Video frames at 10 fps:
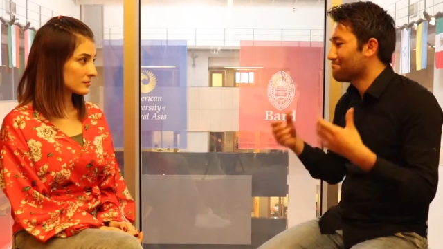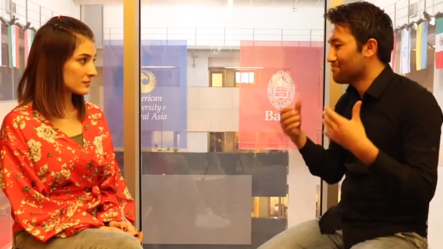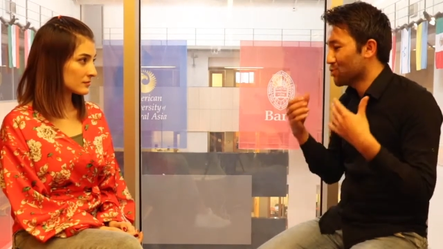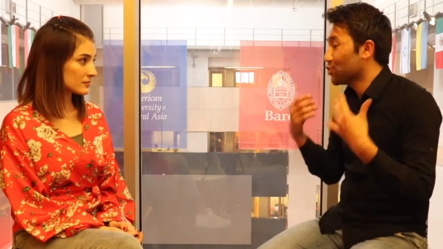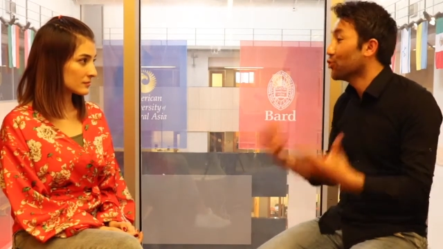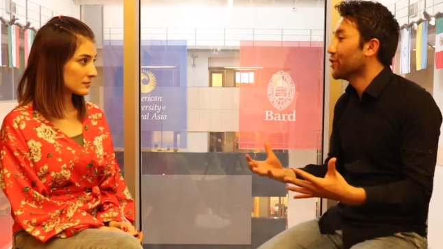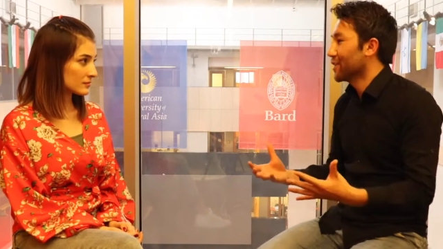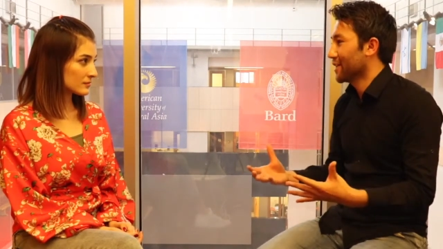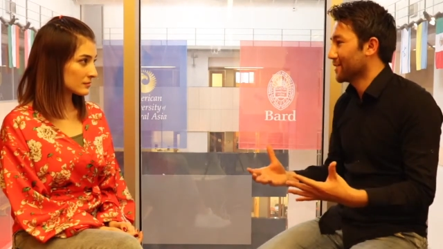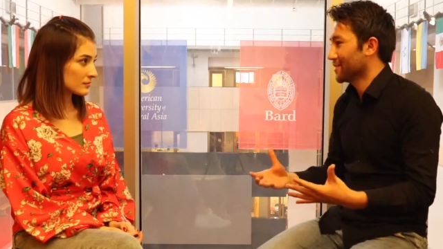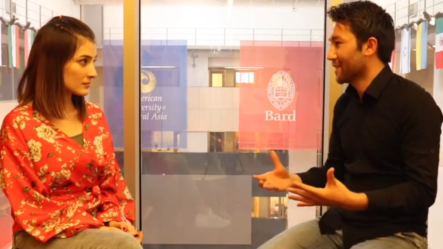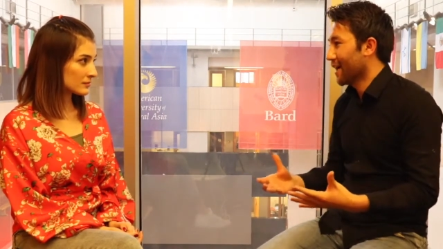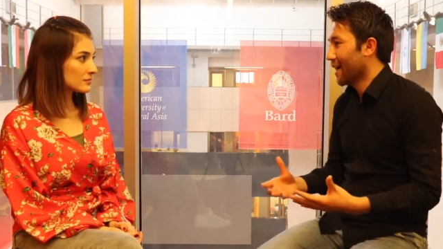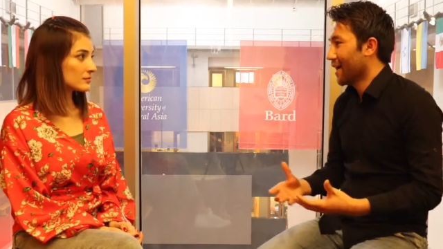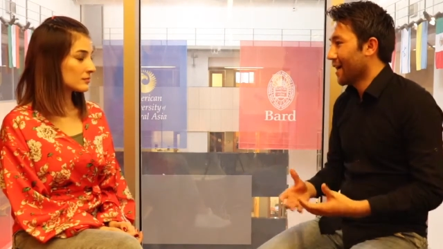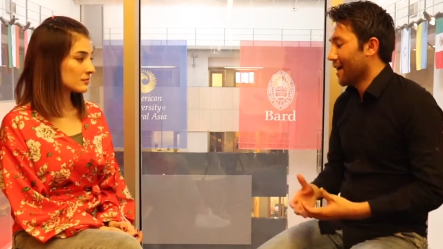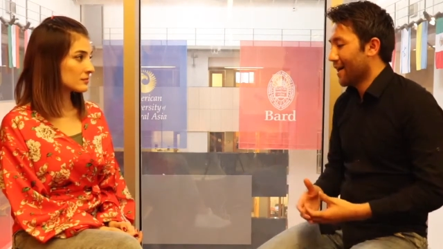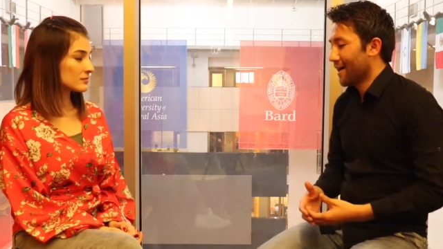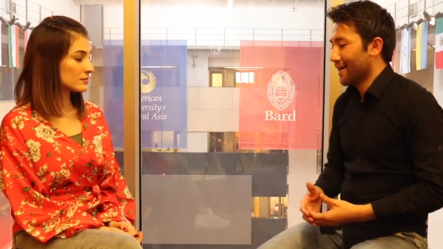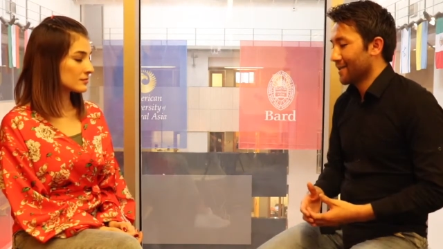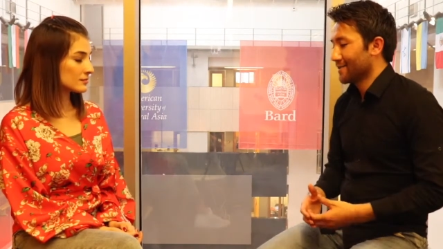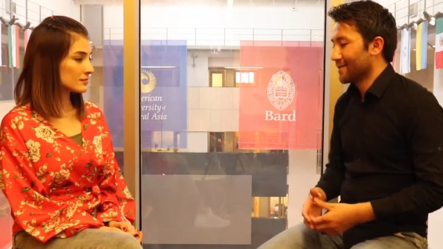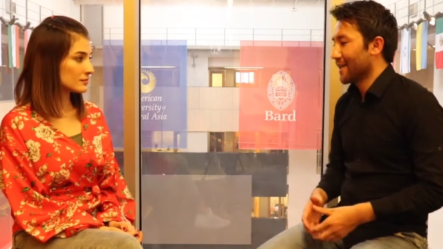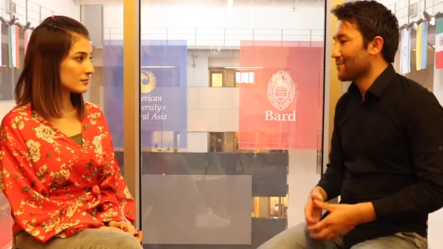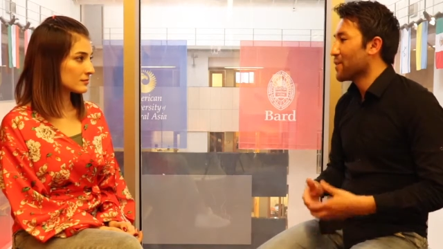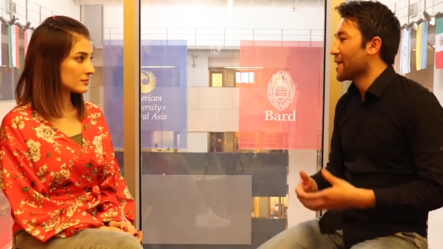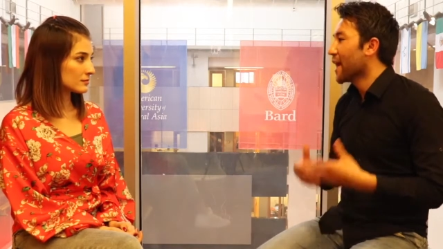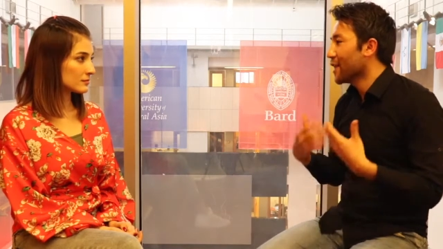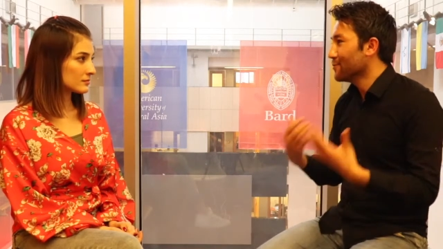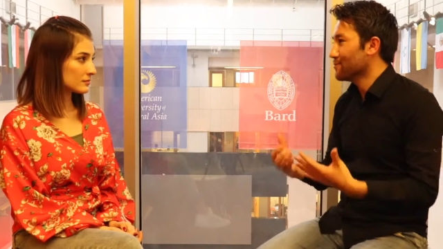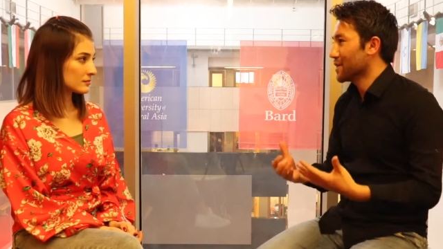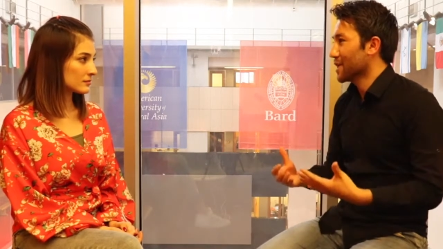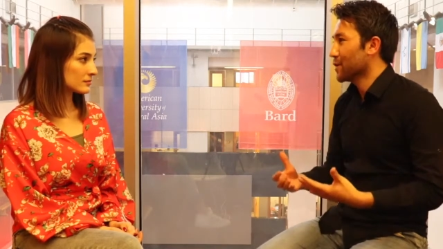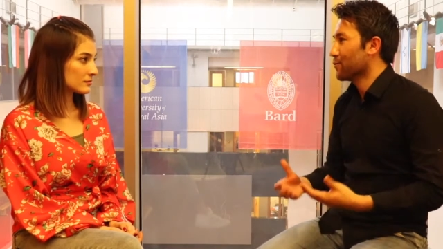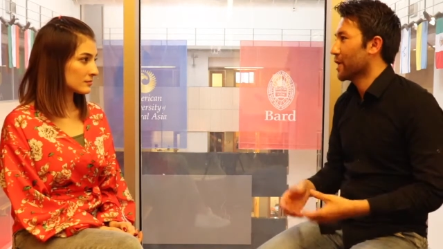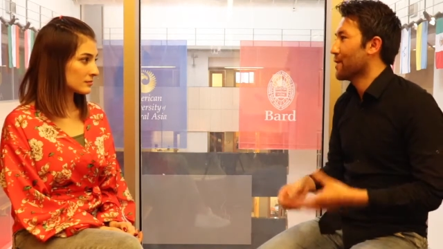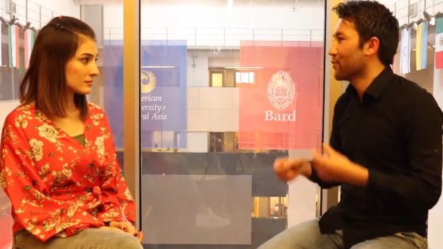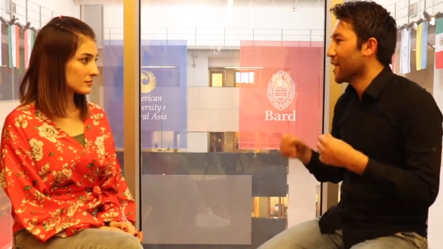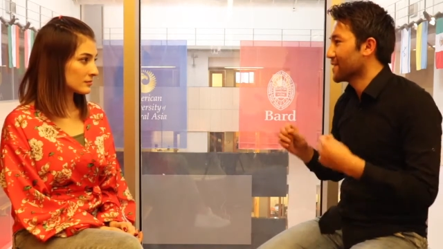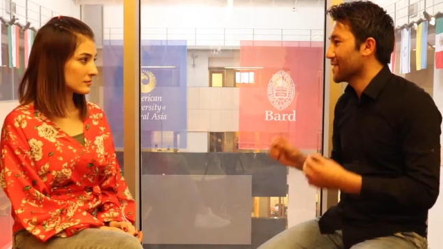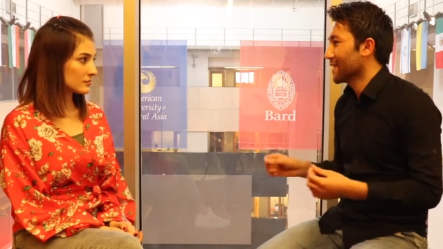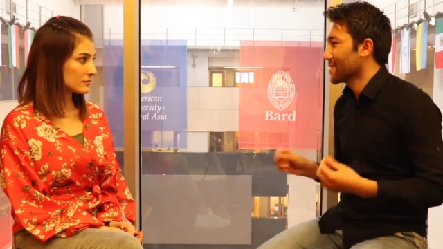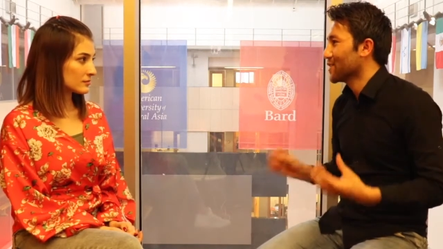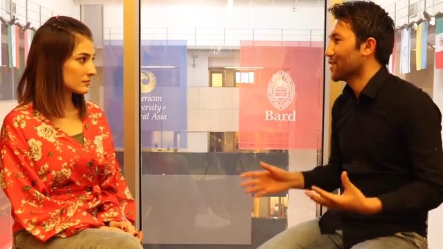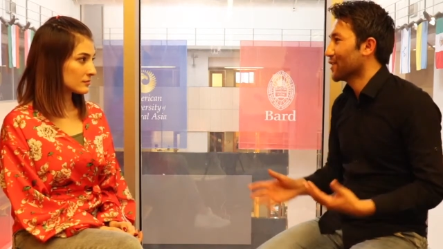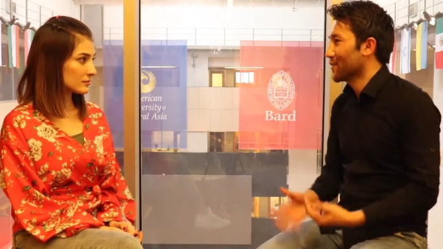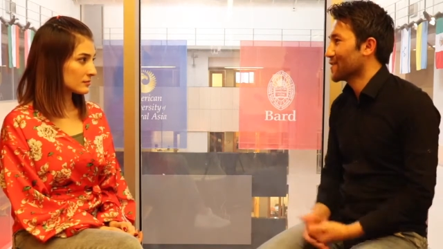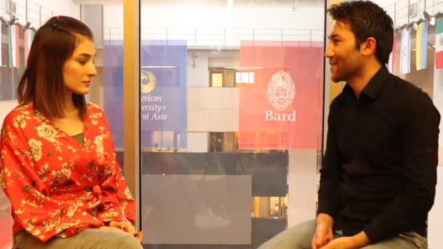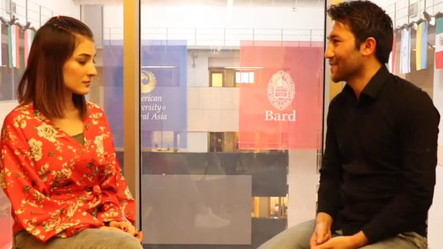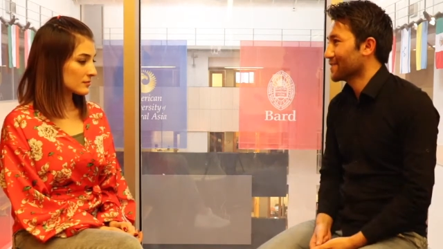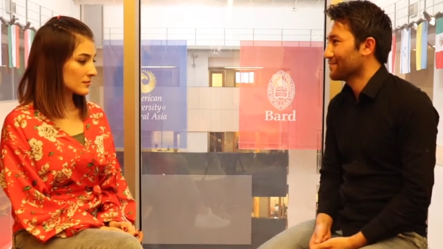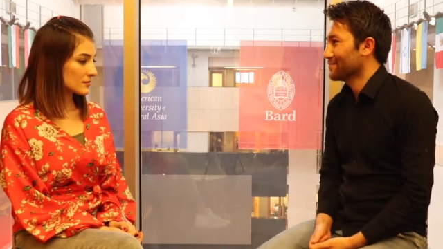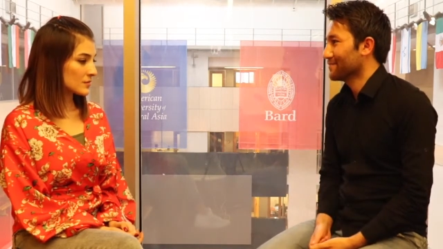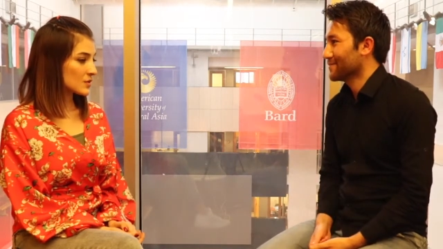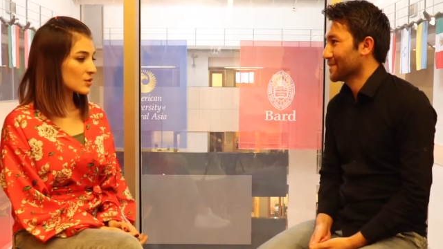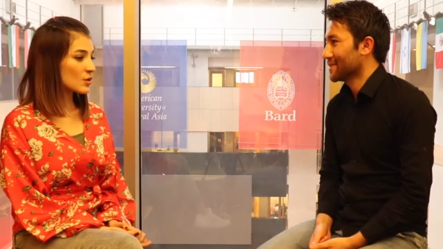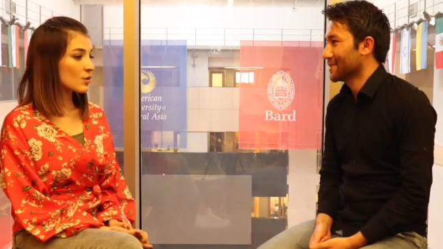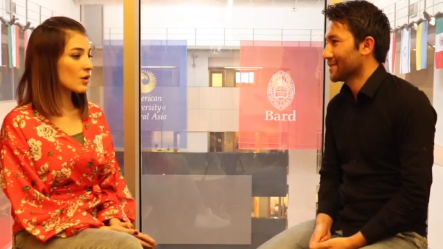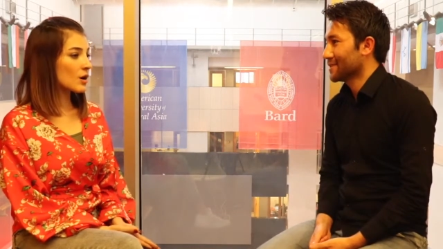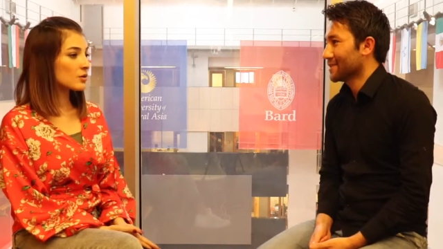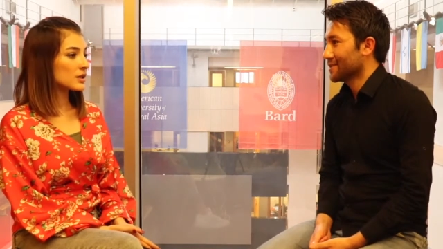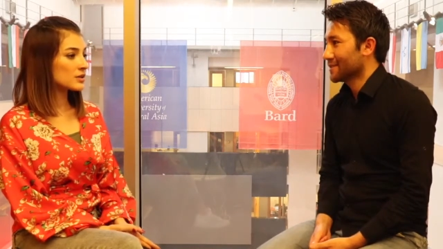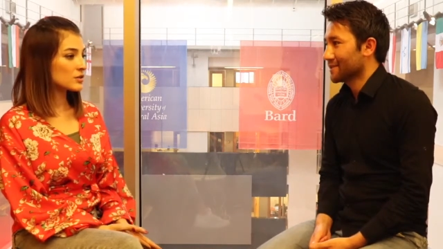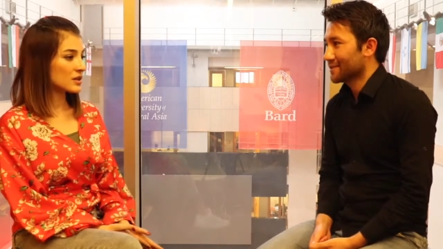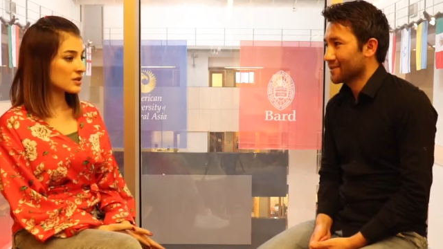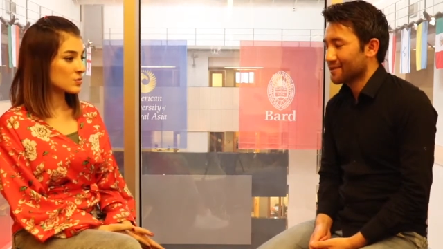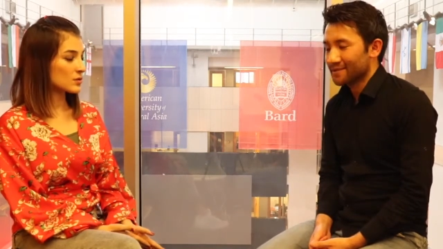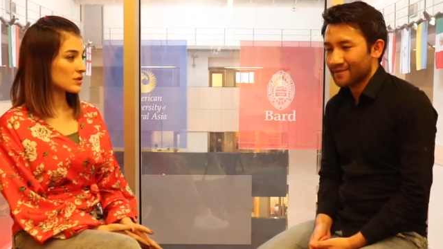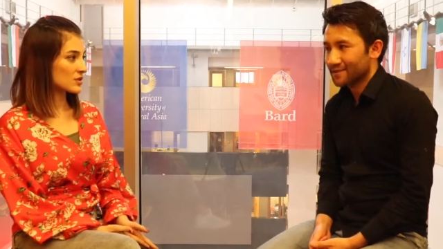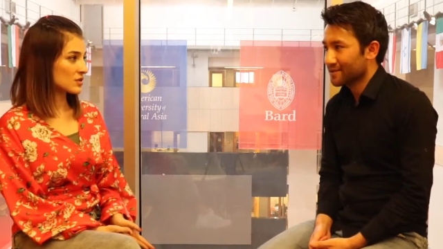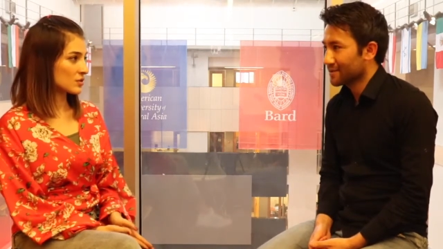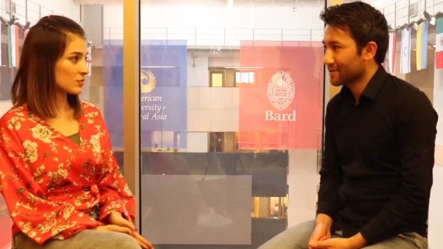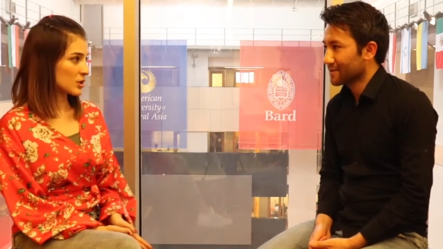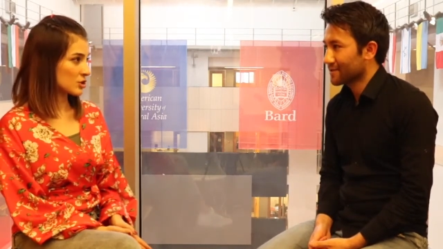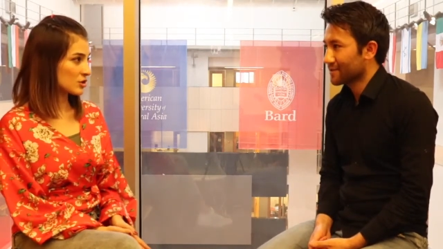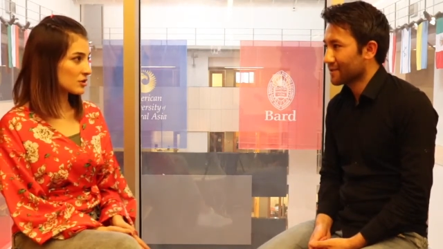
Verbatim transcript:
Speaker 1: junior uh, that may help me when I'm writing a senior thesis?
Speaker 2: So I would like to ask what is your major?